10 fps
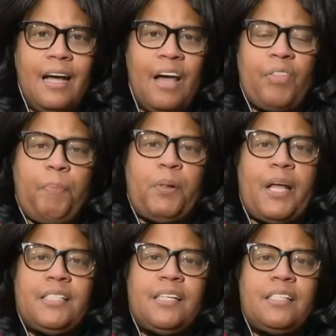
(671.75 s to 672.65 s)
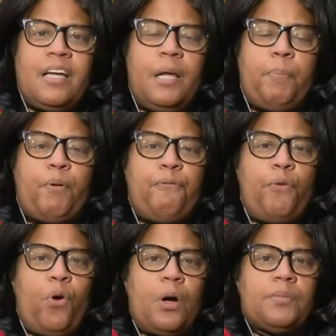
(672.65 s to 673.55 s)
at the places he
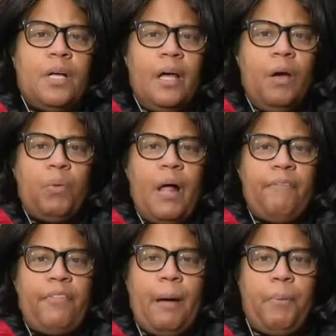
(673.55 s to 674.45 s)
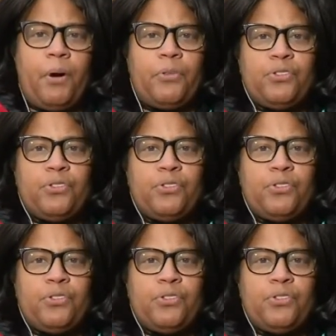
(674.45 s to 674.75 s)
performs. And we'll have that part of the